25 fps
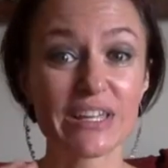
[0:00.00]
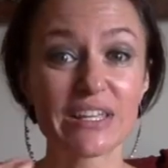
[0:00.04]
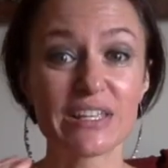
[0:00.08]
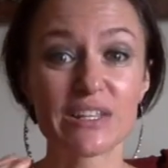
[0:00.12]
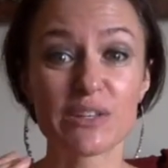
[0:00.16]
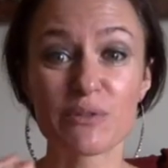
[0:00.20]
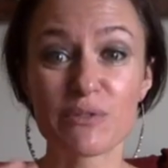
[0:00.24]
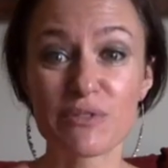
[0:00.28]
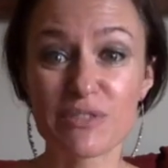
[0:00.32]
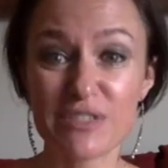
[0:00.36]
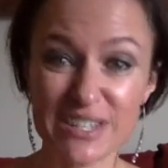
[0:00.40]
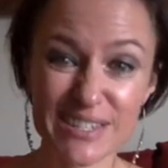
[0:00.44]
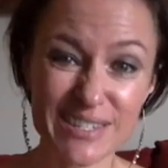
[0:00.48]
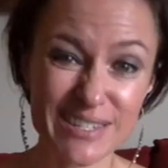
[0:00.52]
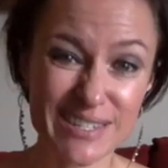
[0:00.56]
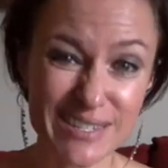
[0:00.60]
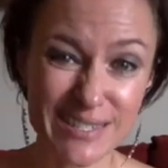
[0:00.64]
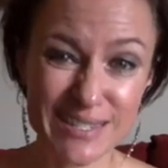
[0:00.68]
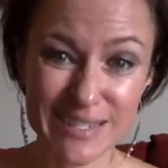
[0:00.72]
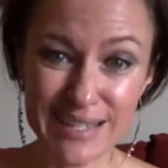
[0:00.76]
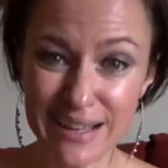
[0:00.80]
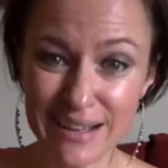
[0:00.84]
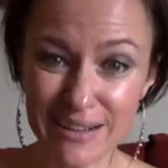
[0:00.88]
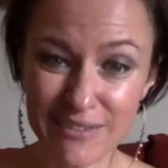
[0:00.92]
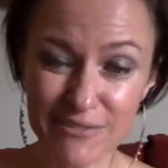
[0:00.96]
This
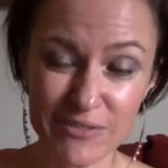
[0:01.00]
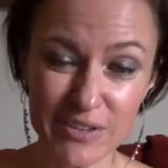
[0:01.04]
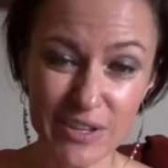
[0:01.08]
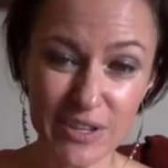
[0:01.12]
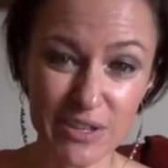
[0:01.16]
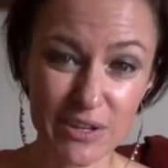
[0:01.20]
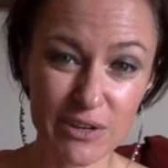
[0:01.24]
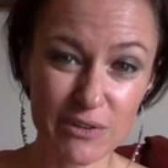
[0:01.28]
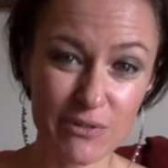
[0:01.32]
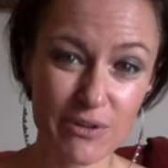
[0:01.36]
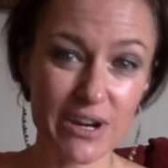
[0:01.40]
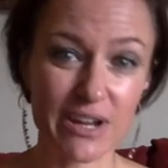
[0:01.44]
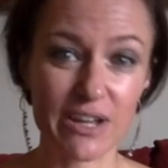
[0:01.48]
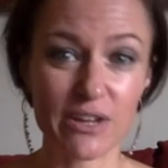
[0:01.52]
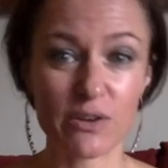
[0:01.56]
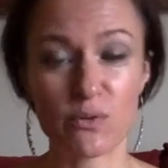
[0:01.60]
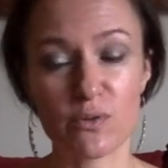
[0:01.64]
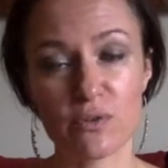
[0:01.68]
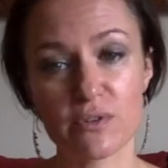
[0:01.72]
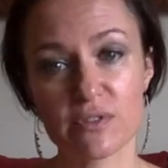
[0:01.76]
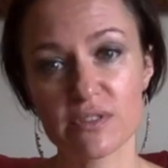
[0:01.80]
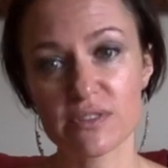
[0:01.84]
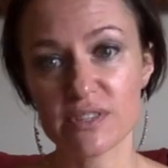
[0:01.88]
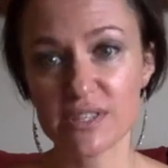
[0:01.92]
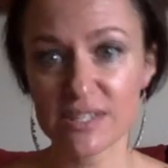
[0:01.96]
is not feeling right,
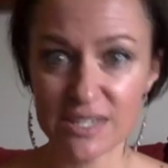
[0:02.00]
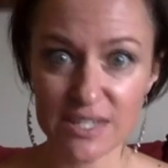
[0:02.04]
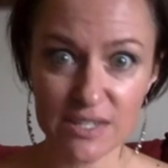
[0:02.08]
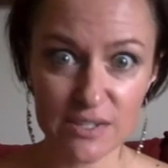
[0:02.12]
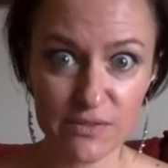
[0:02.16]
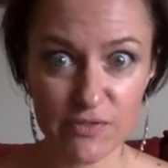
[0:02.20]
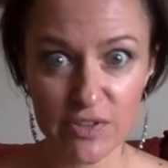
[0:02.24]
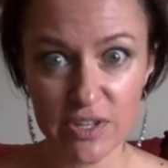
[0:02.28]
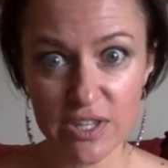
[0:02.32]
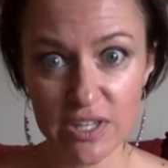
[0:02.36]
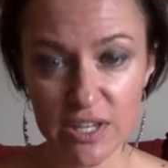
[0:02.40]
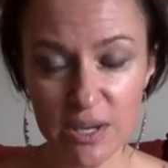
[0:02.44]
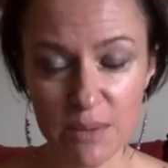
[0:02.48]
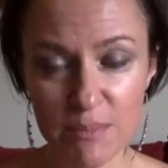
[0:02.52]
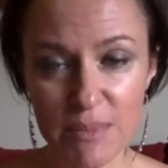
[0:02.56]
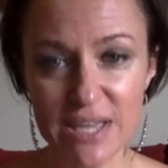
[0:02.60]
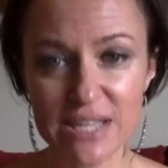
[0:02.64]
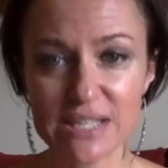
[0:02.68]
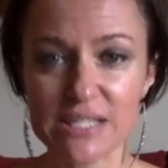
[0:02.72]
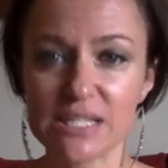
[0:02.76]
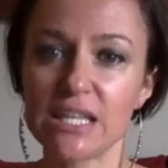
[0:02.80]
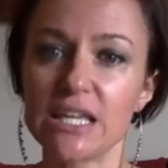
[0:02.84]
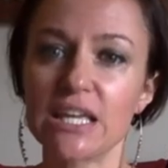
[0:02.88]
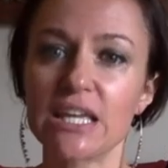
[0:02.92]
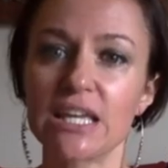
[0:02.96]
or this is feeling
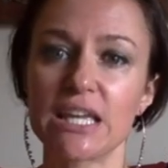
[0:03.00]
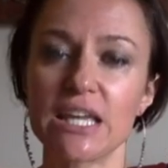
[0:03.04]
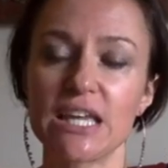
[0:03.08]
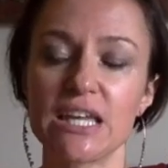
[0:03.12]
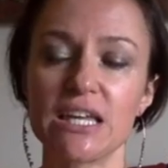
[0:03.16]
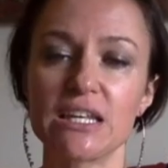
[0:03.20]
amazing.